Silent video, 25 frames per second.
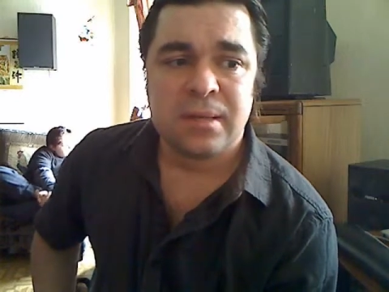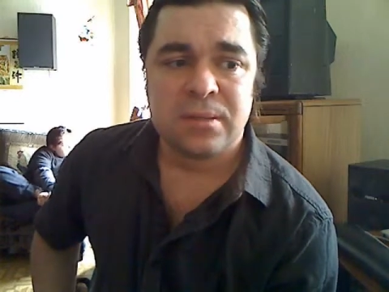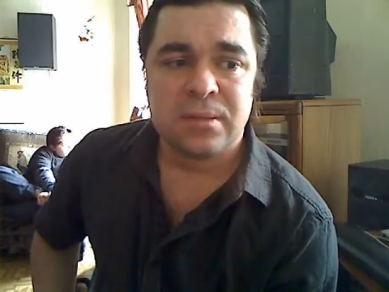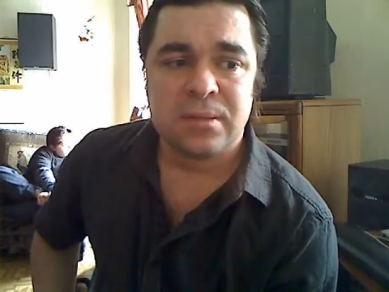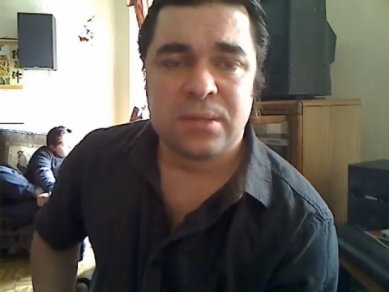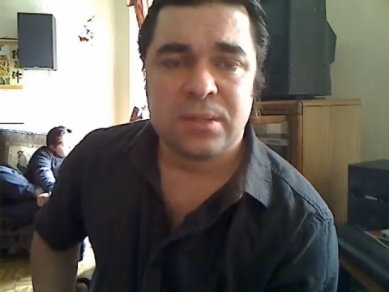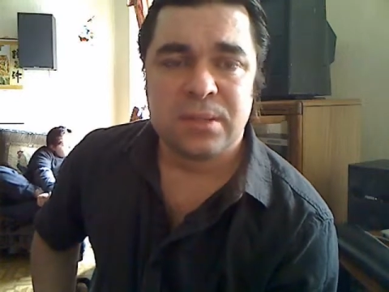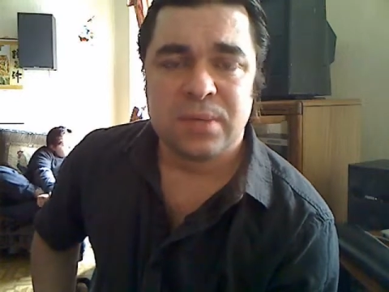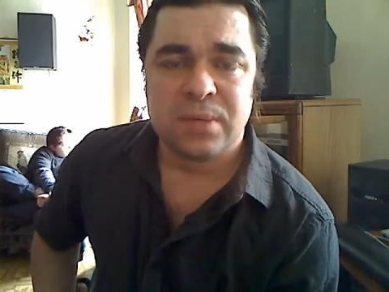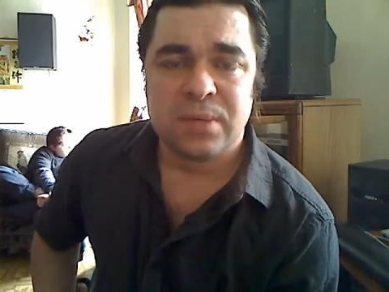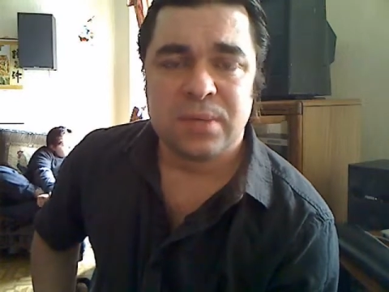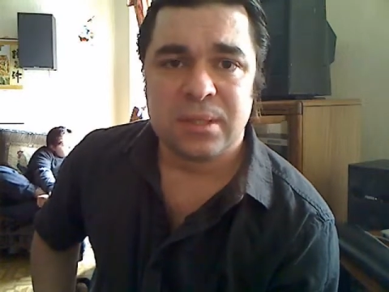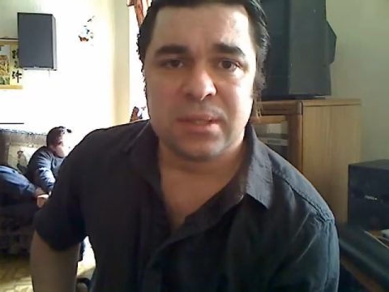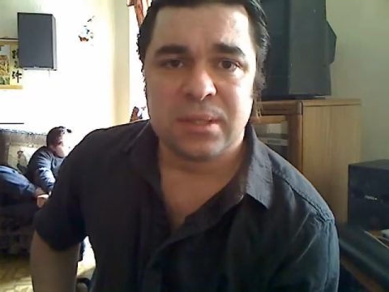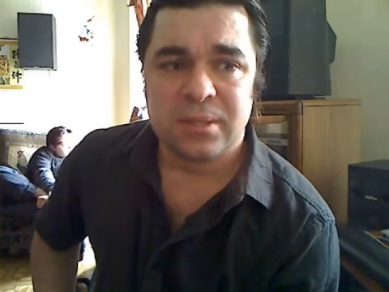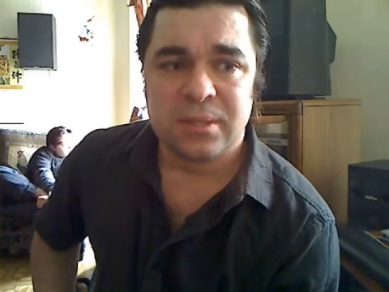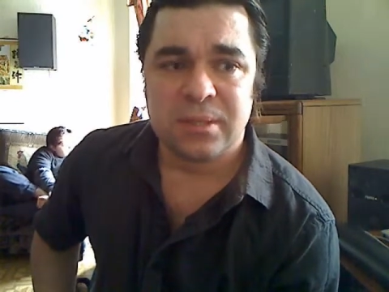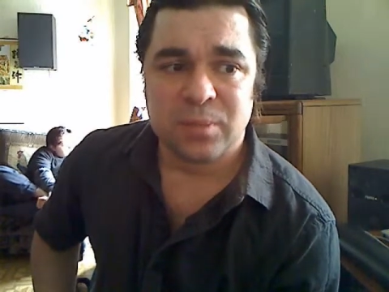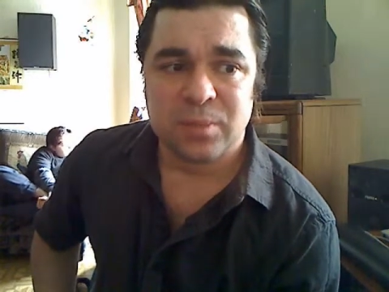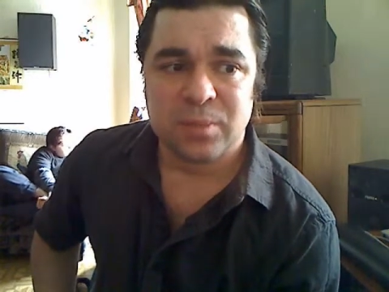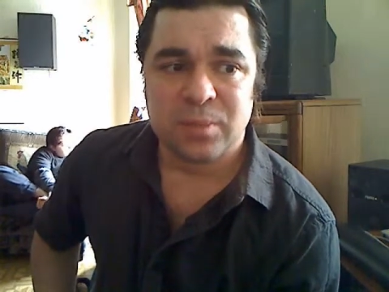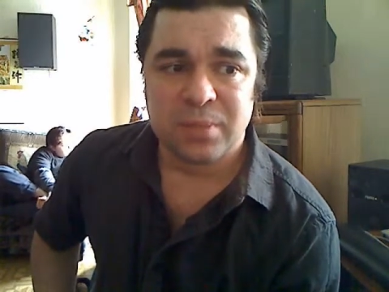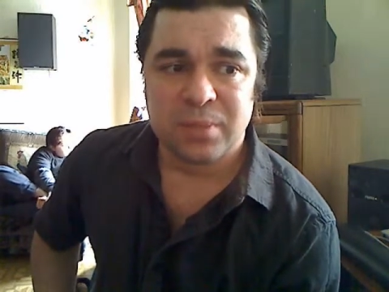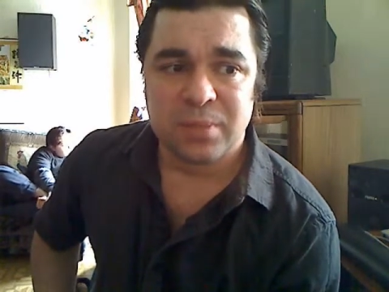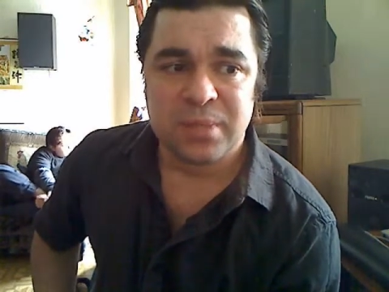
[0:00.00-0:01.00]
to
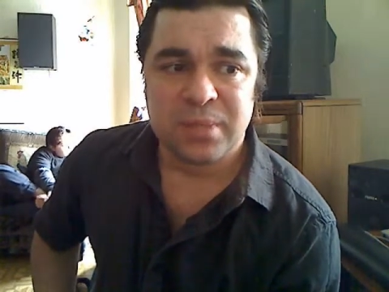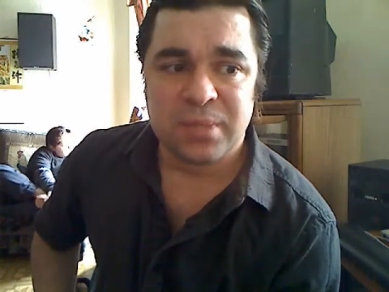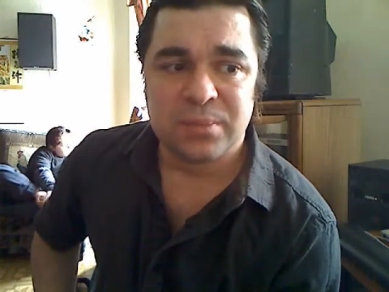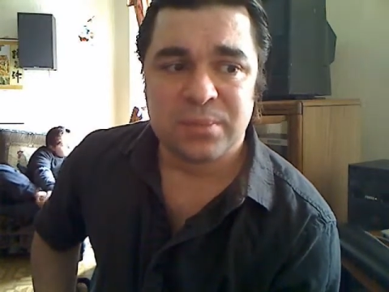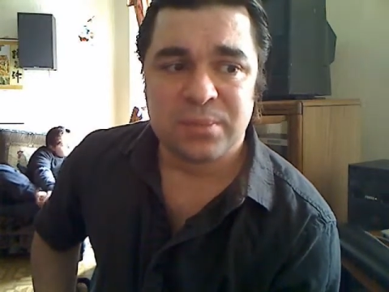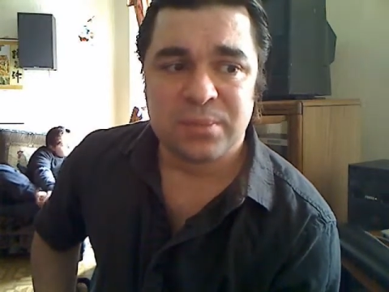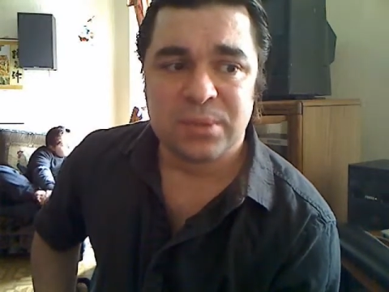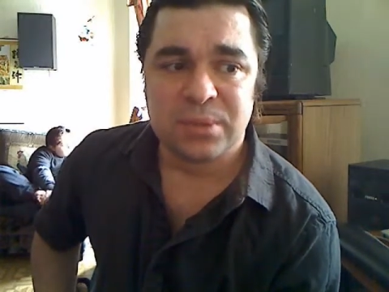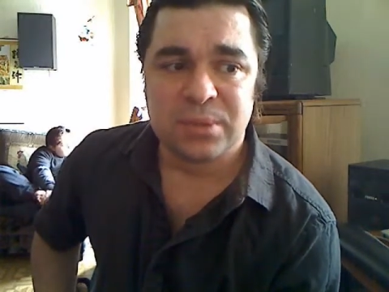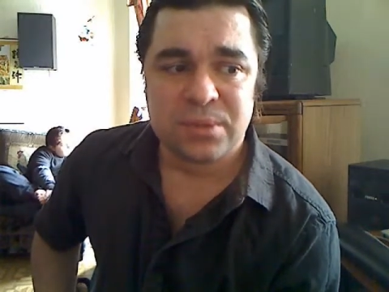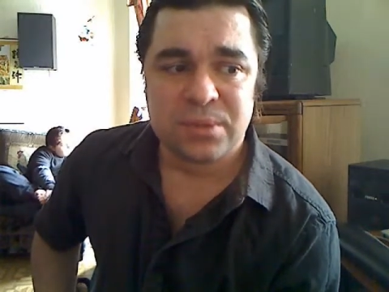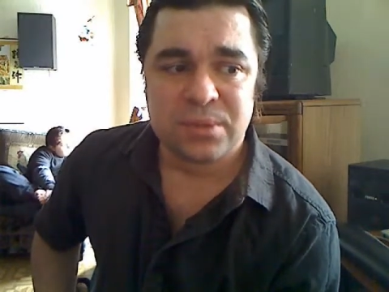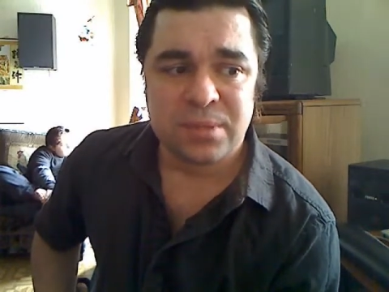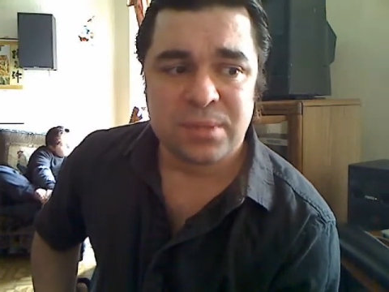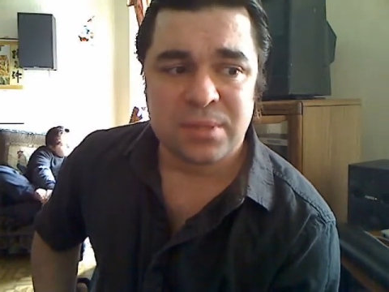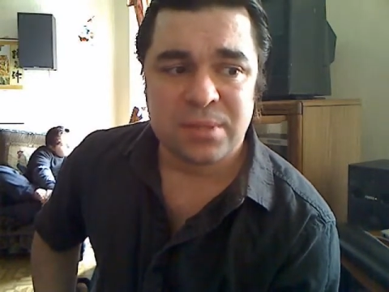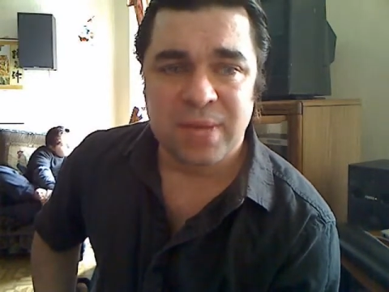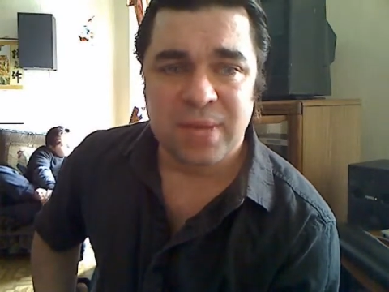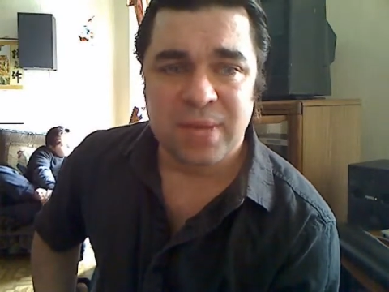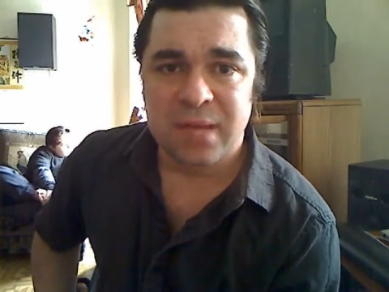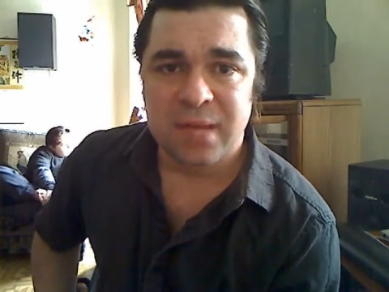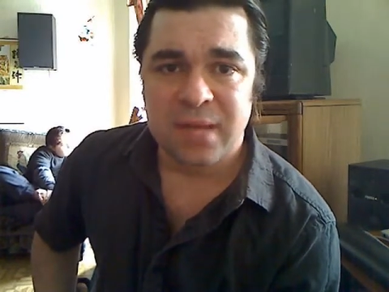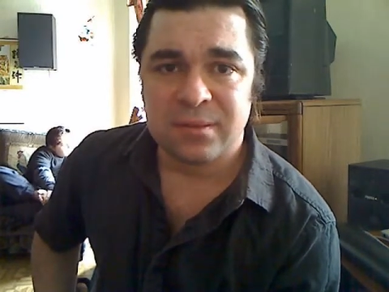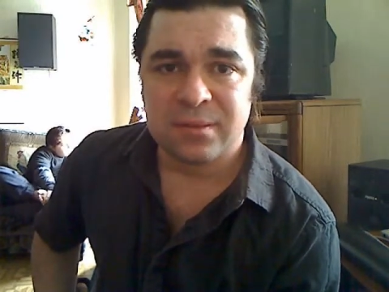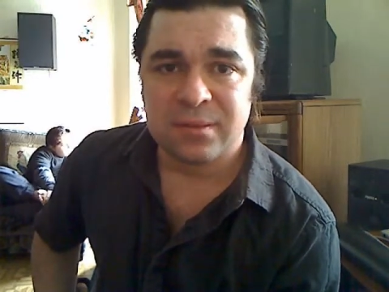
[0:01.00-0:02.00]
bring people some
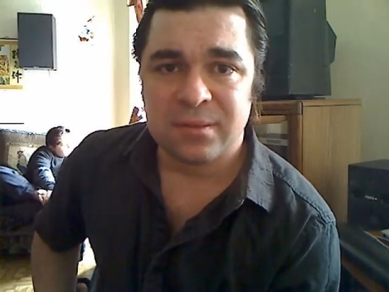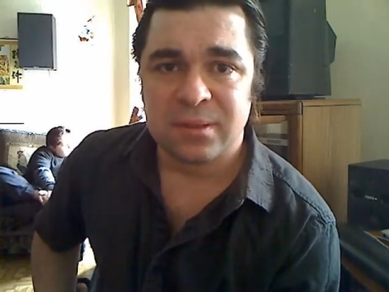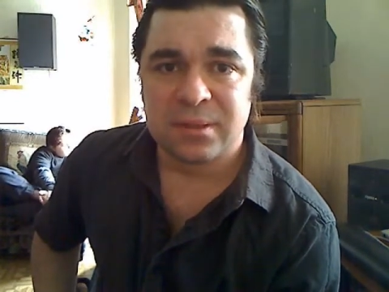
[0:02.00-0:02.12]
kind of